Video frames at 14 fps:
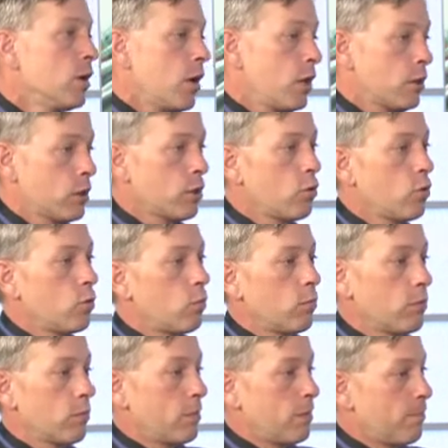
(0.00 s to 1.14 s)
And so
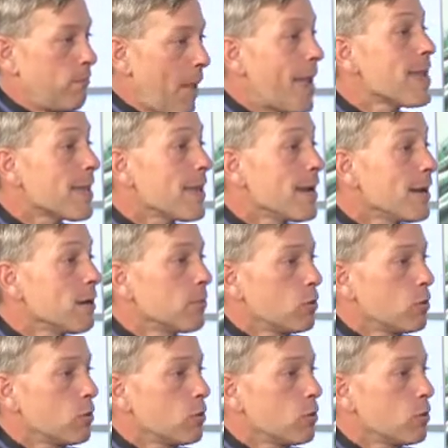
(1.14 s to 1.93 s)
banking,